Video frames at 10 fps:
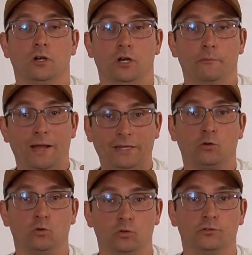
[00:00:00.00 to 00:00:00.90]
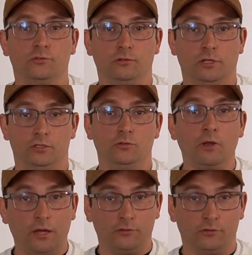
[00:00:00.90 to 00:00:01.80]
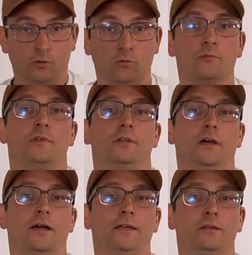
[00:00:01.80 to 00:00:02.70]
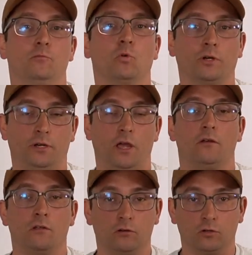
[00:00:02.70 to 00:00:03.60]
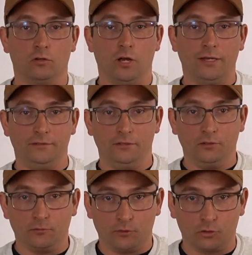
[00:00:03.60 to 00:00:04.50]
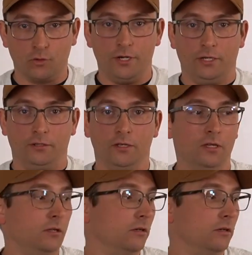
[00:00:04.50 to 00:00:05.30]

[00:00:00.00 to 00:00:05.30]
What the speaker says: My goal is to let you guys know that I am working on other ideas for training.